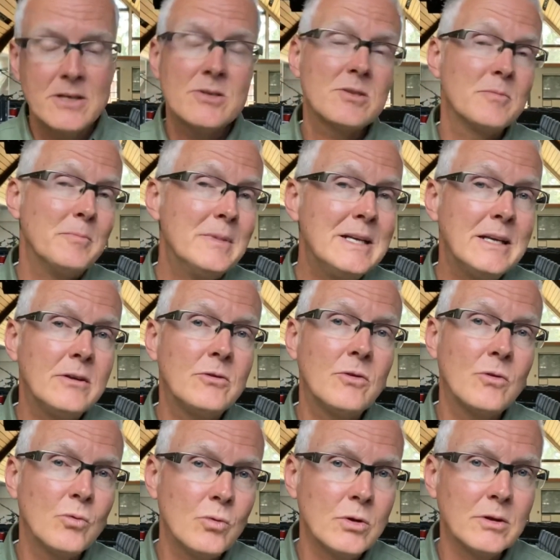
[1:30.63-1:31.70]
submitting to
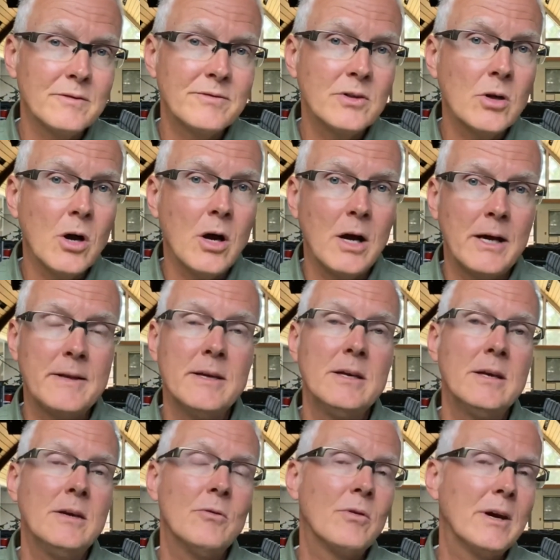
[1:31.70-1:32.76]
the will of God,
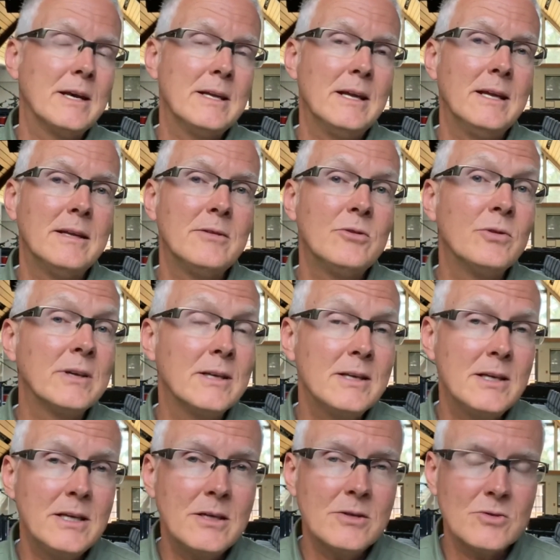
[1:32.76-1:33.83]
right, and doing it
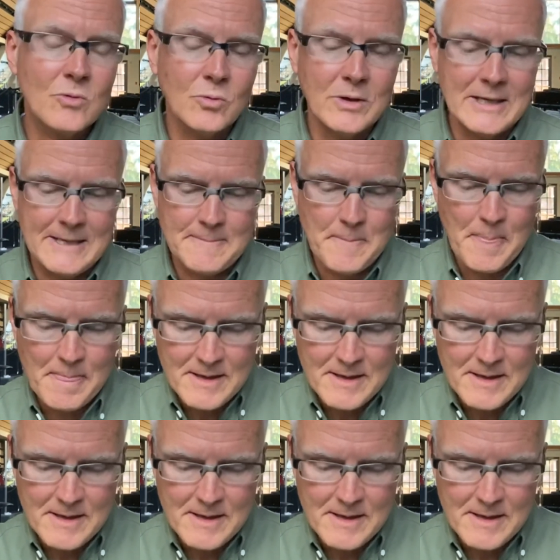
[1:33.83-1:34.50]
His way.